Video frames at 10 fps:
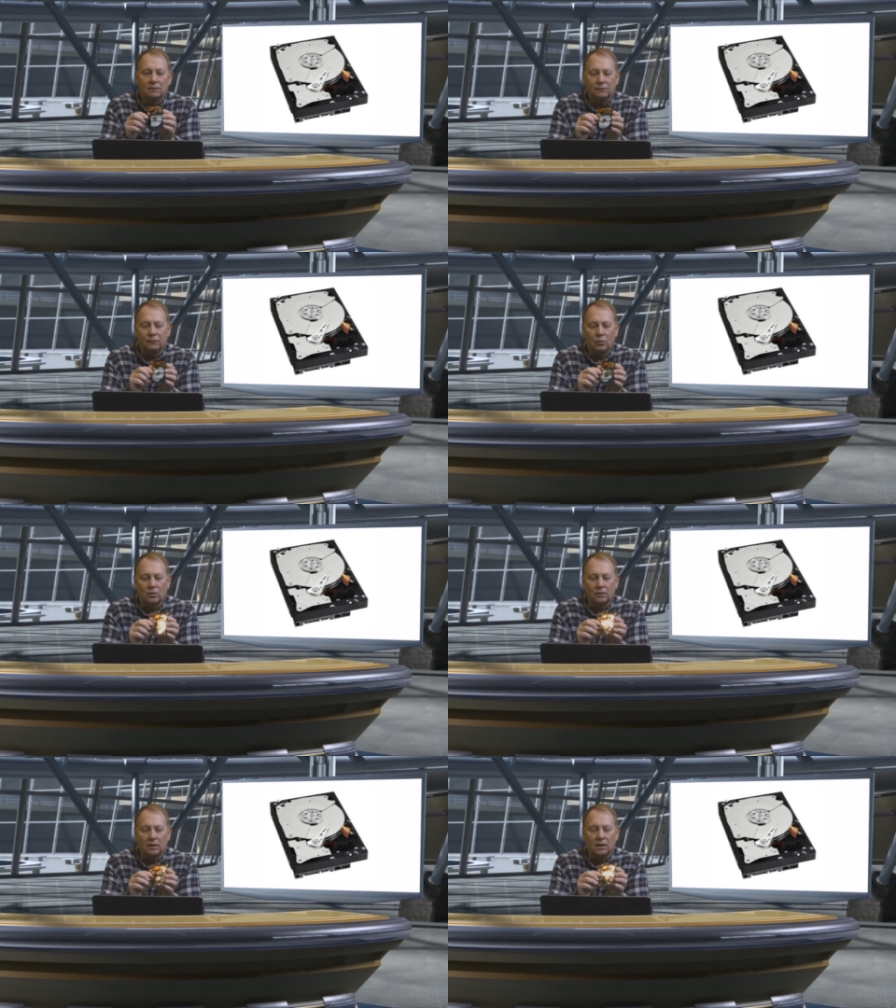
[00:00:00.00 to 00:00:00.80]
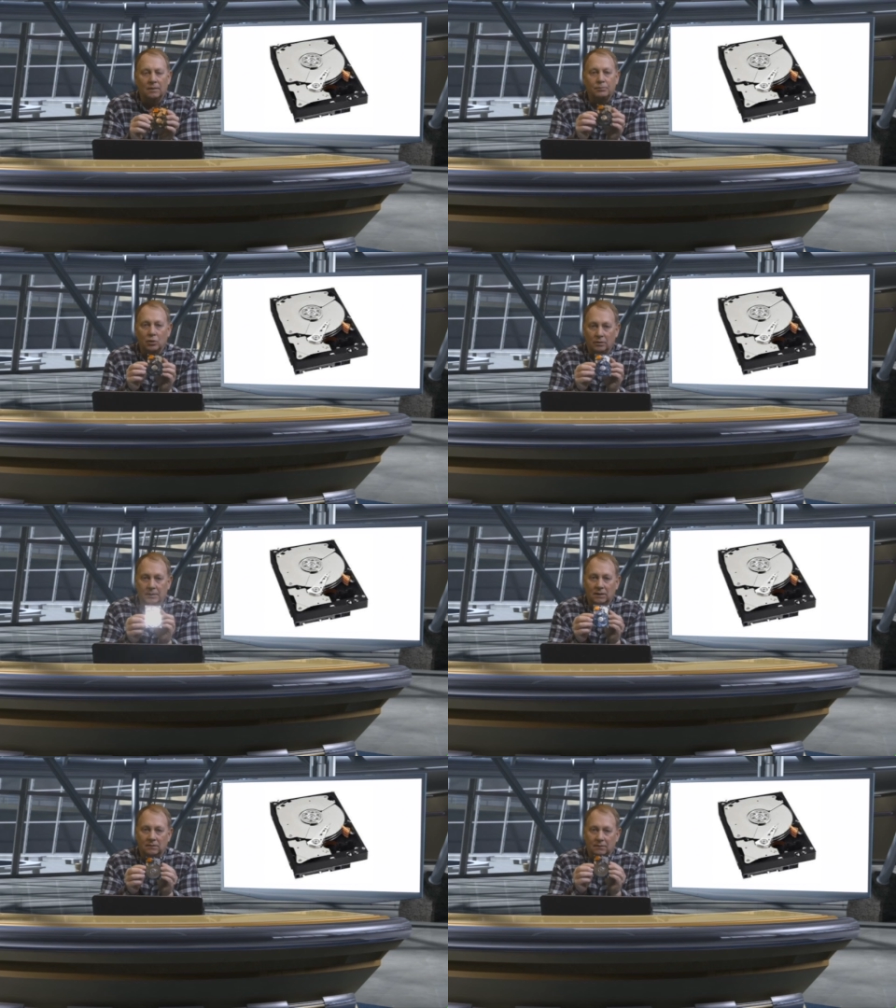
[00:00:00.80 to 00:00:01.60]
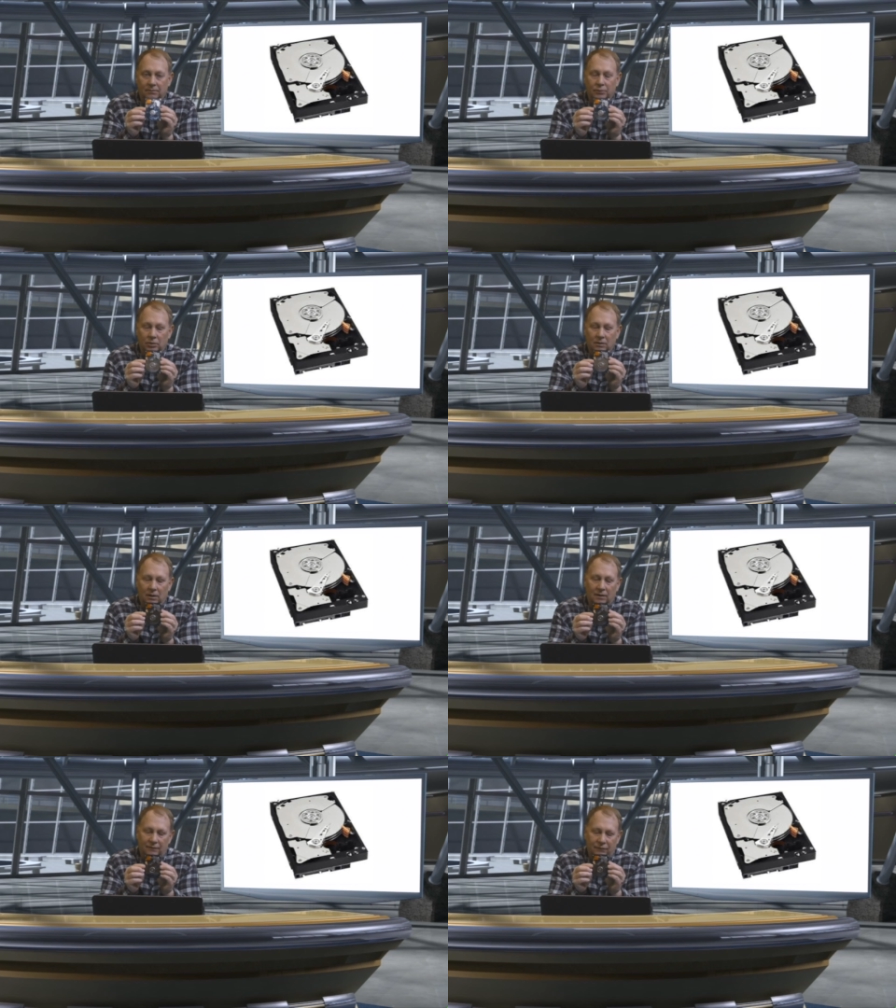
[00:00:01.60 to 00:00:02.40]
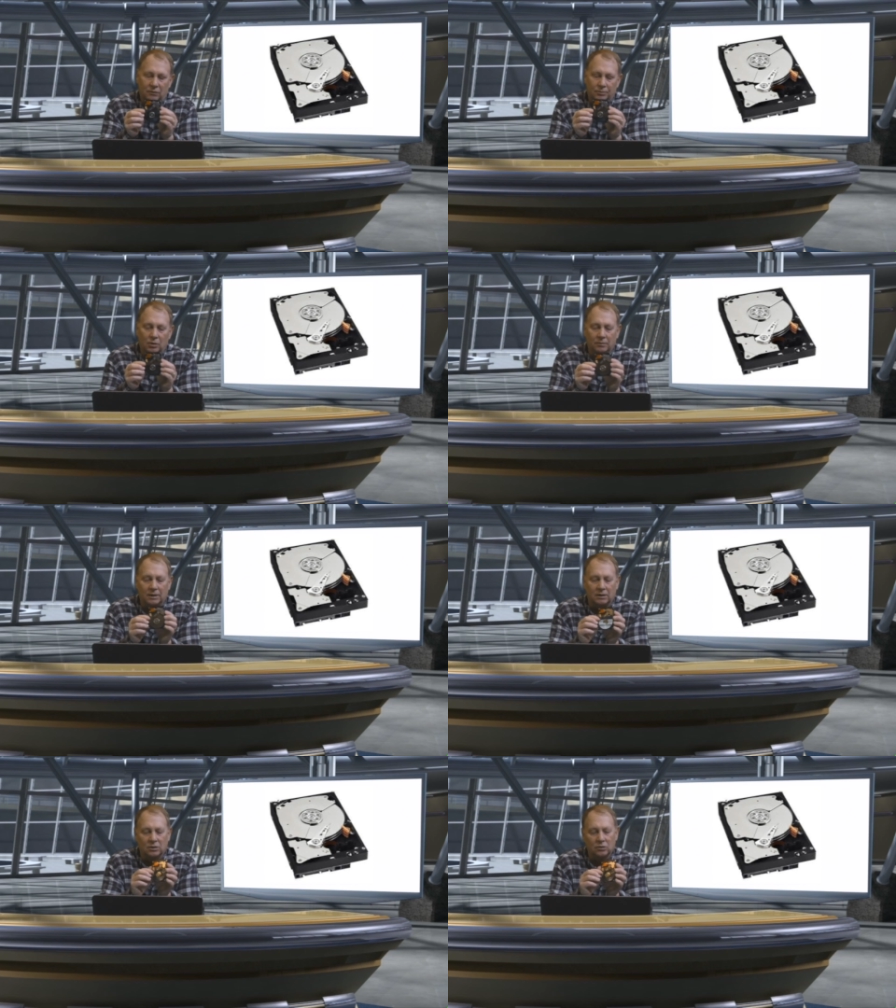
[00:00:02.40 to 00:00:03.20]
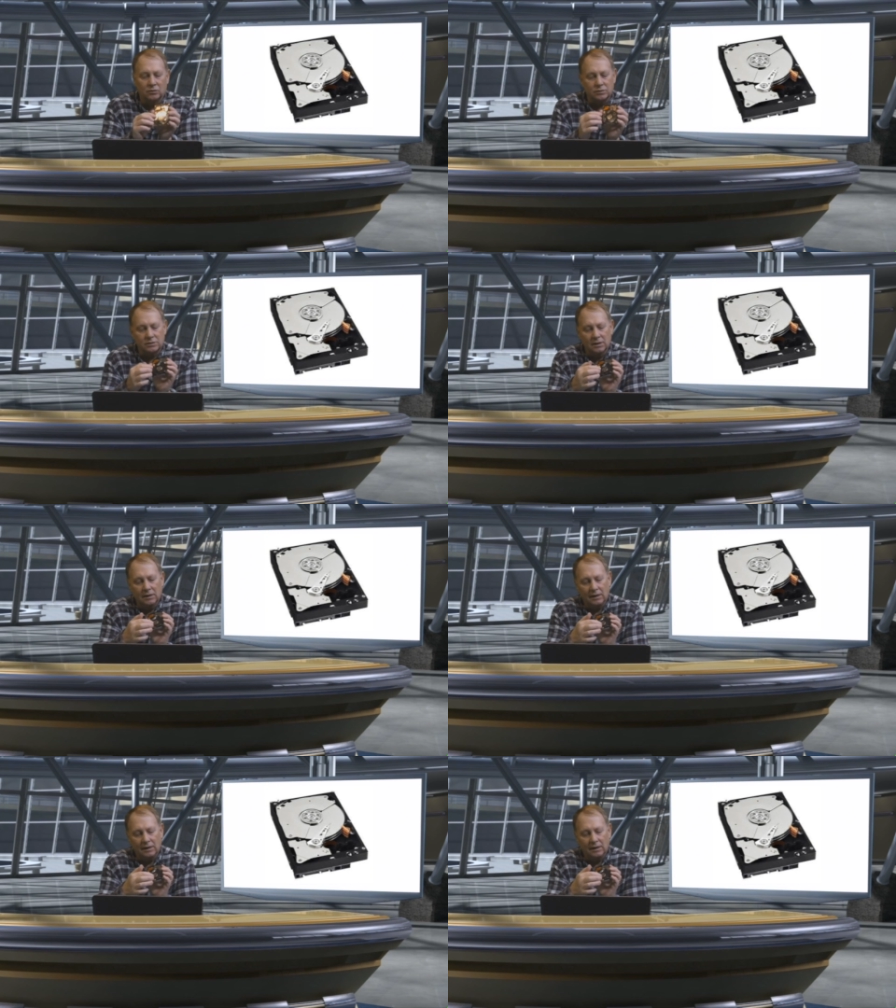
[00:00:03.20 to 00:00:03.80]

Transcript: for uh, permanent uh, for permanent use.